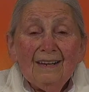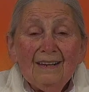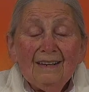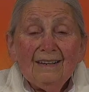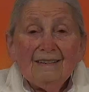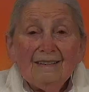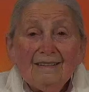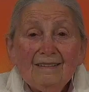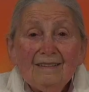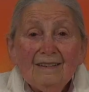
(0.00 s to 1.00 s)

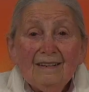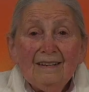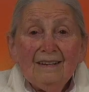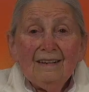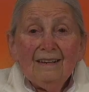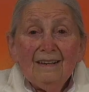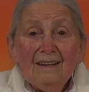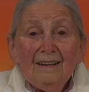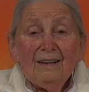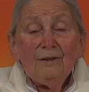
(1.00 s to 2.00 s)
and
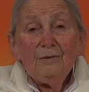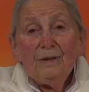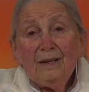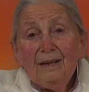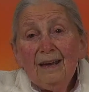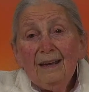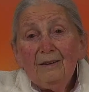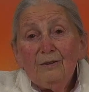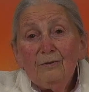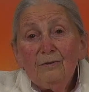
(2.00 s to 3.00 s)
hearing
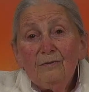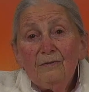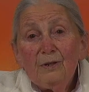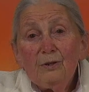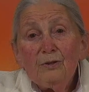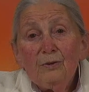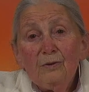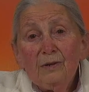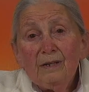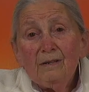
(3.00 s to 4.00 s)
how you've
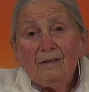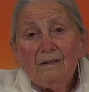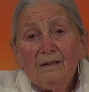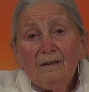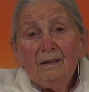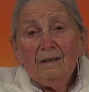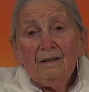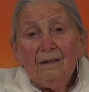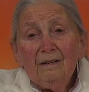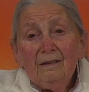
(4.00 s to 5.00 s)
enjoyed
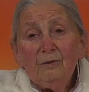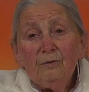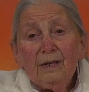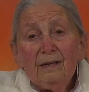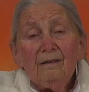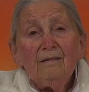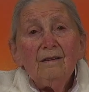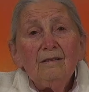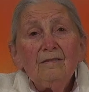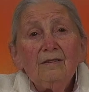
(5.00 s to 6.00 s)
looking at
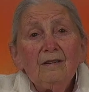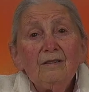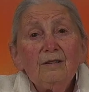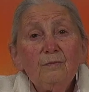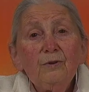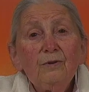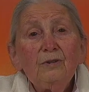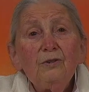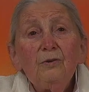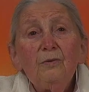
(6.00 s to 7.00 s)
things in a
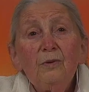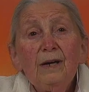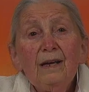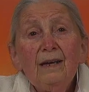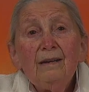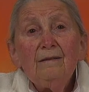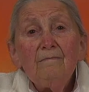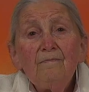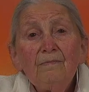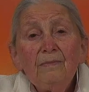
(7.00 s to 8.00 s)
spiritual way.
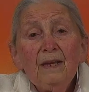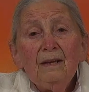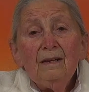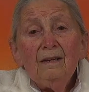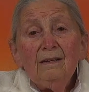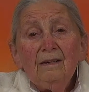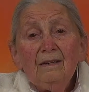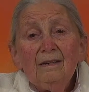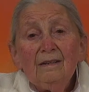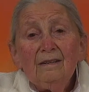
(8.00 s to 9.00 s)

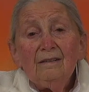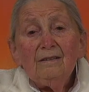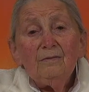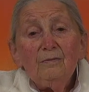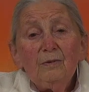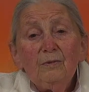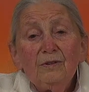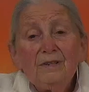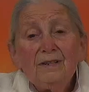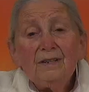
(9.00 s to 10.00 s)
And we
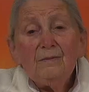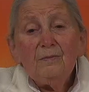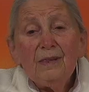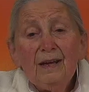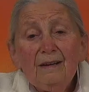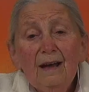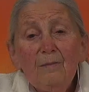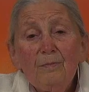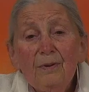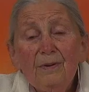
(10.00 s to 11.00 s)
want to keep that up